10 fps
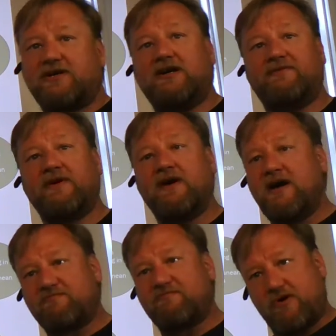of
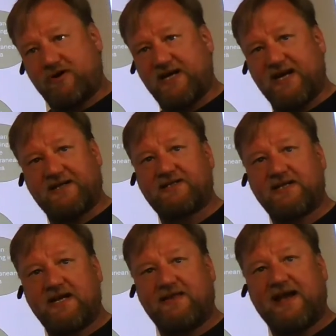
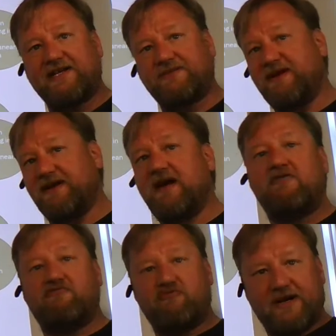projects that has been
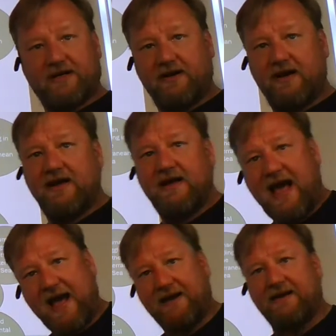written
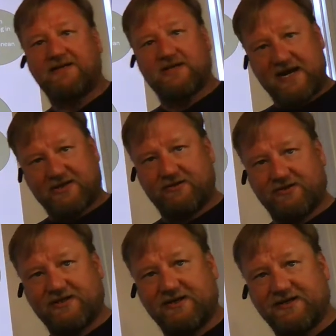at international
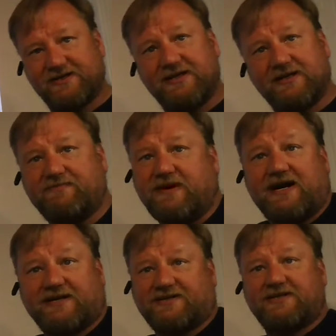studies in the
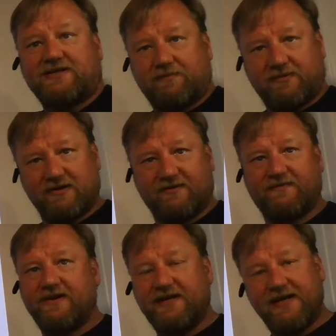past couple of
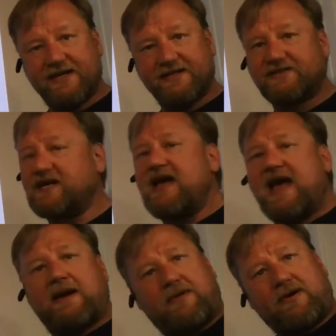years. And
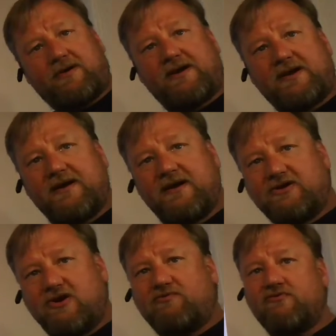I'm not going to
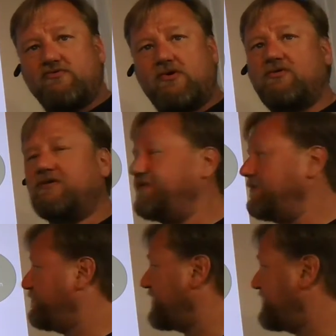go through all of
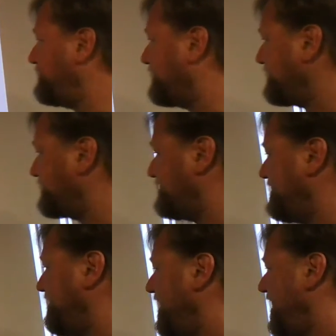them, but as you can
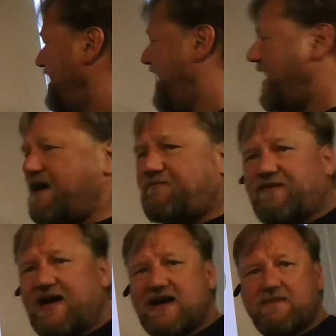see, a
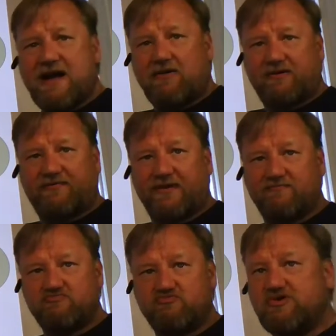fair amount of
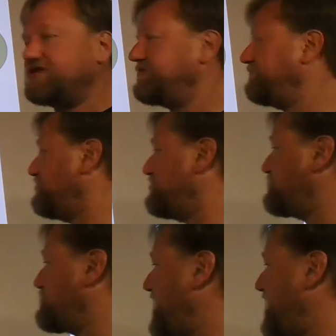them would look